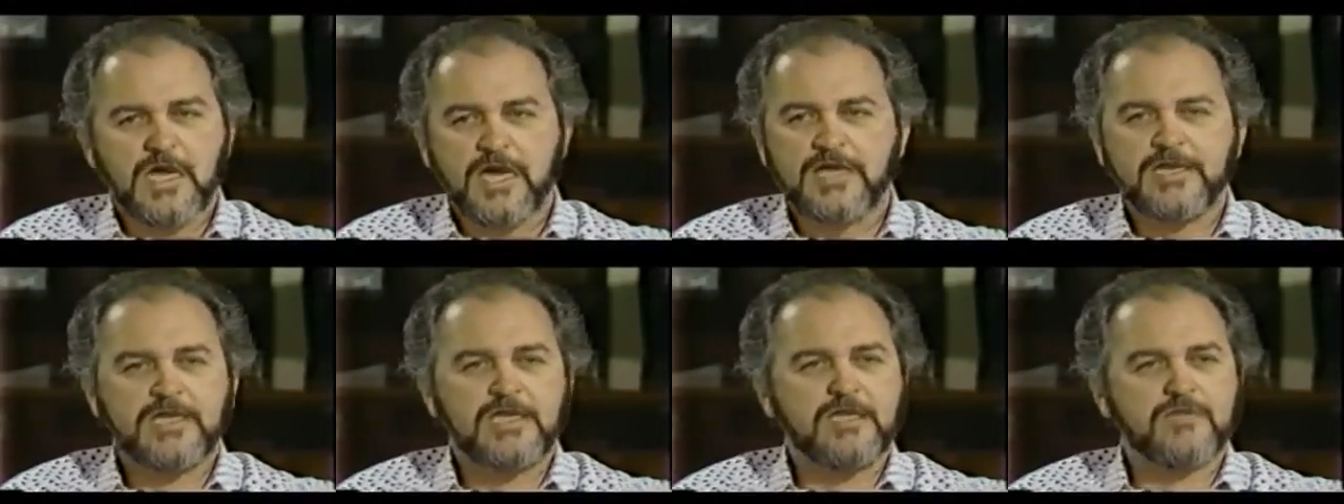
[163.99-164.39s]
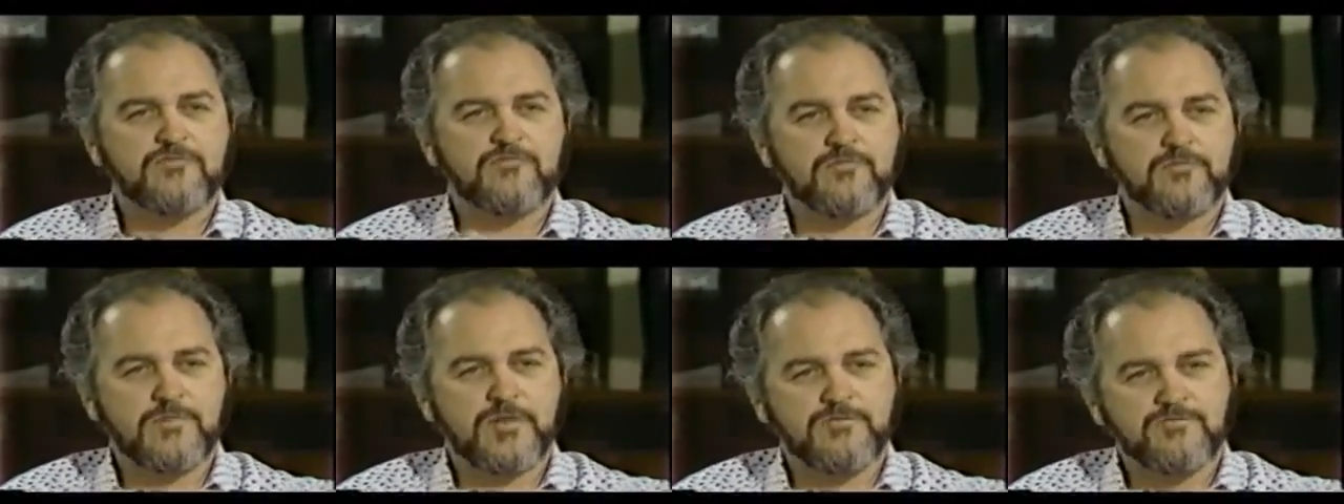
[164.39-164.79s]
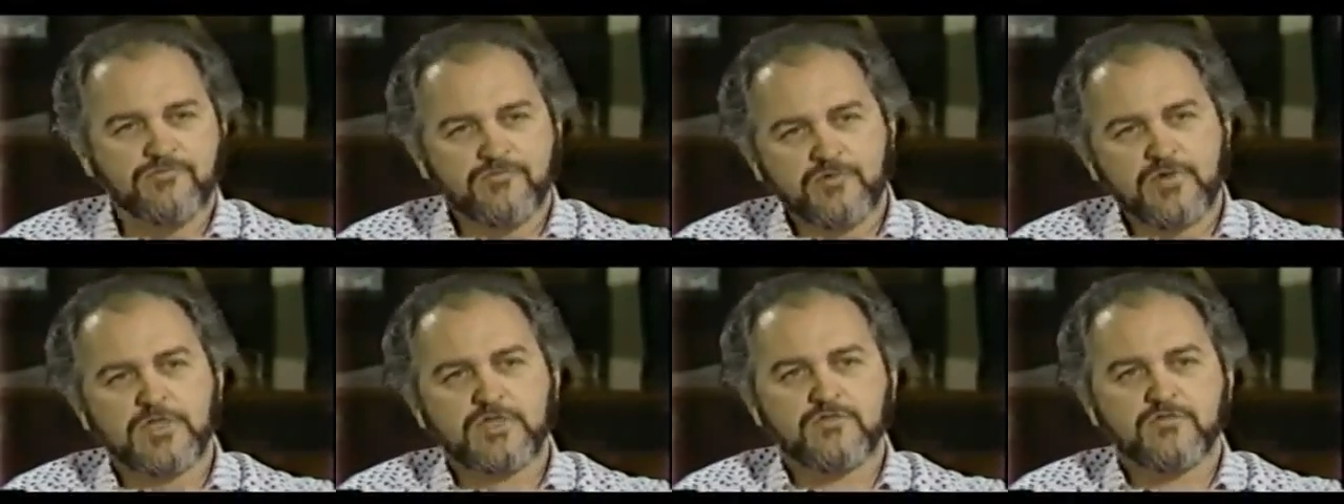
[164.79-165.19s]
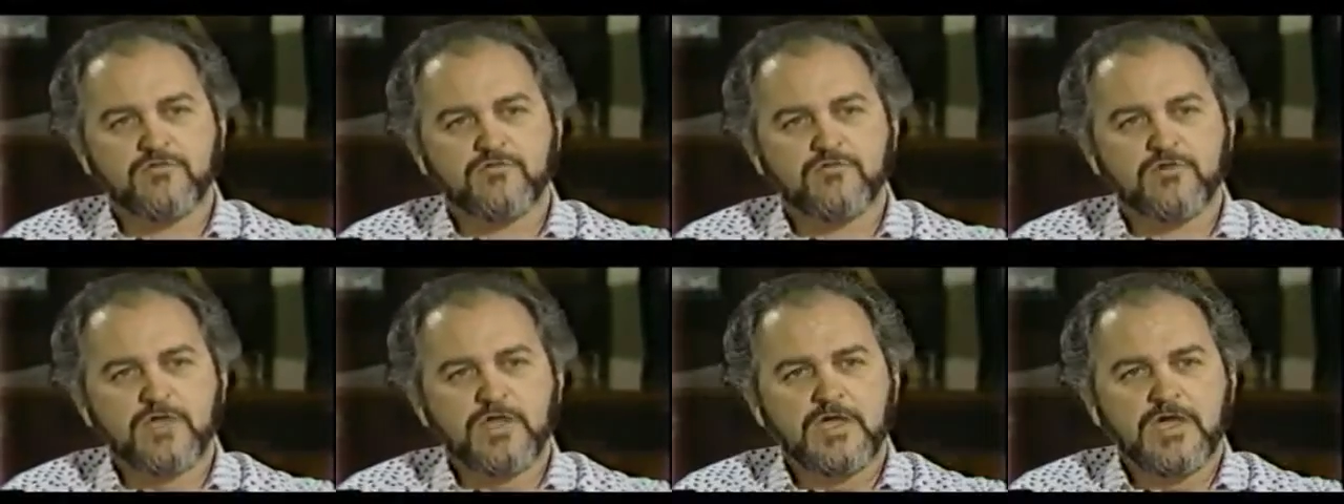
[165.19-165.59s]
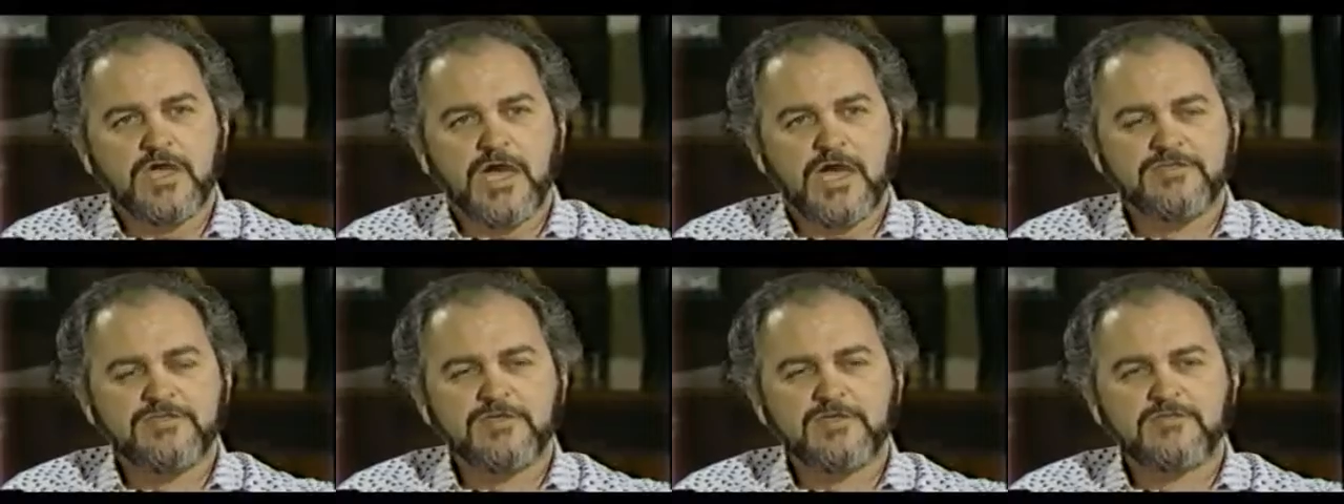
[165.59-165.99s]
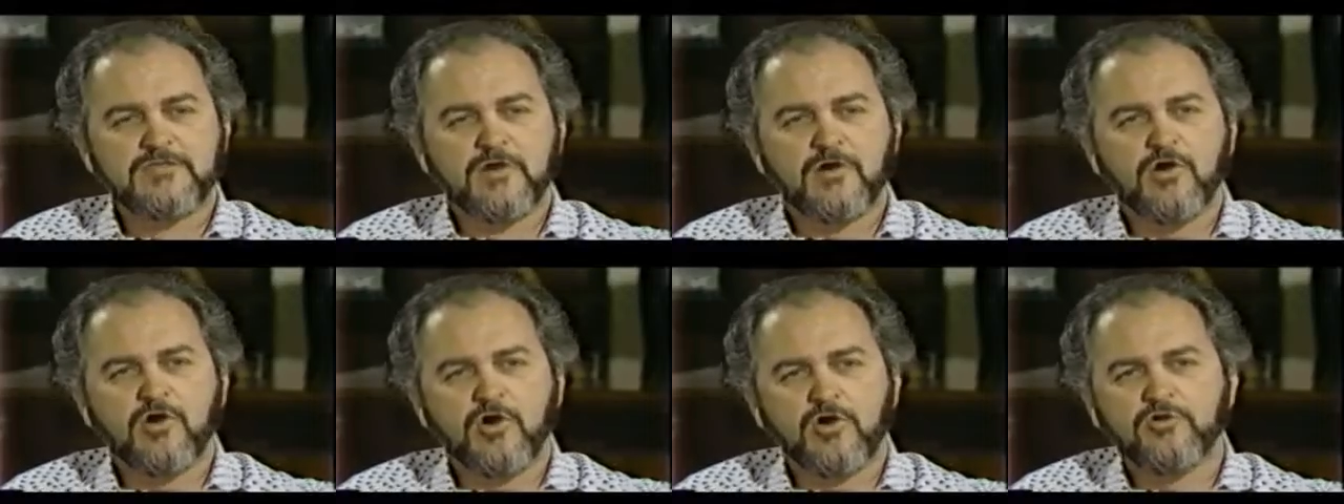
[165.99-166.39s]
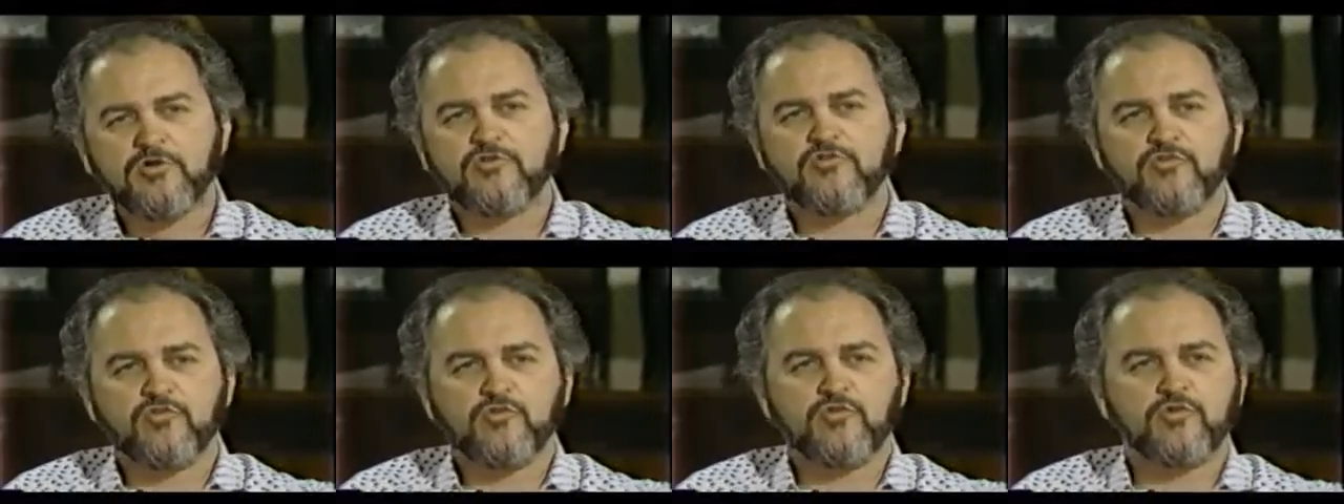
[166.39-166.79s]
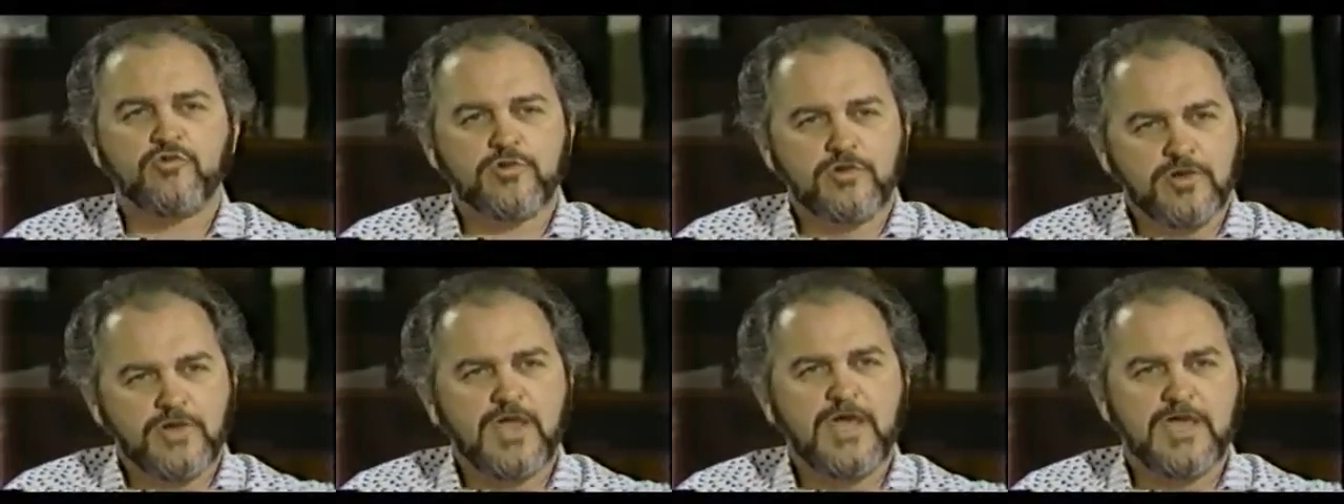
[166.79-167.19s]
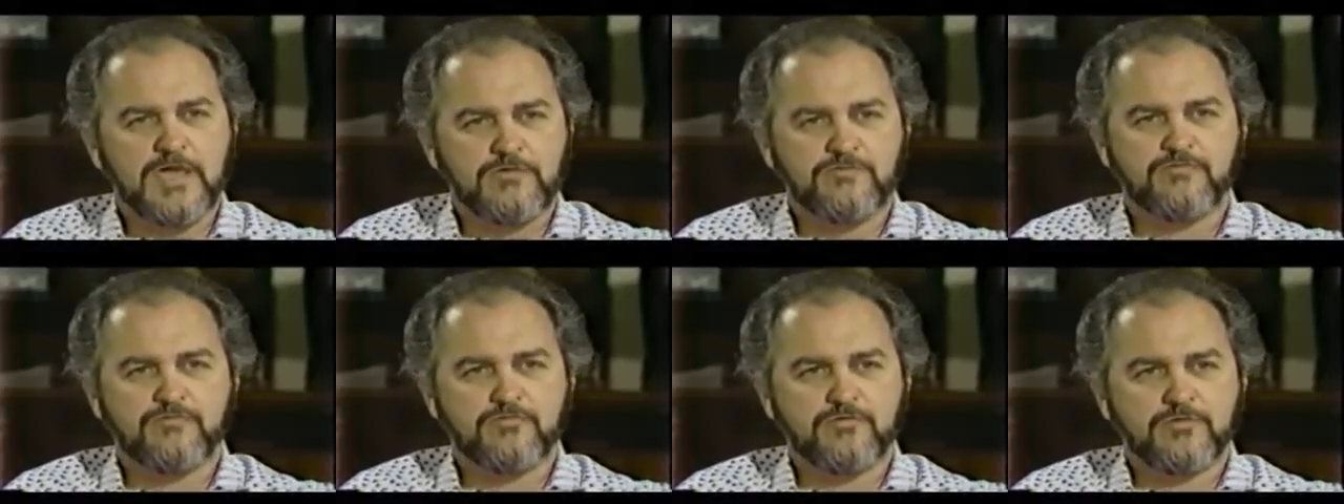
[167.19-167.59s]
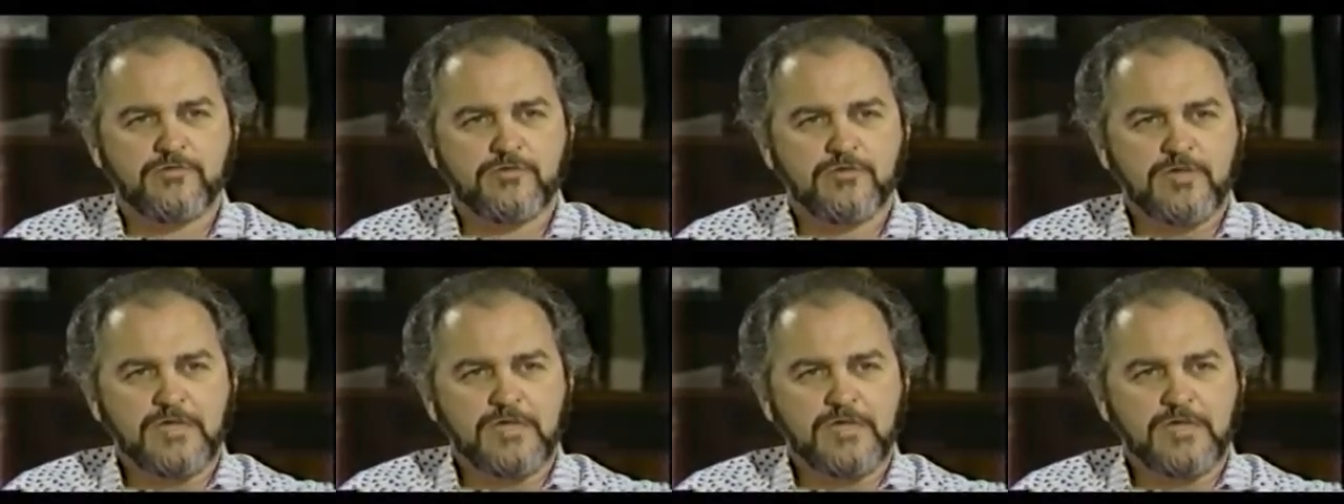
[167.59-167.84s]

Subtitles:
I need it from my friends. I think the hardest hurt in life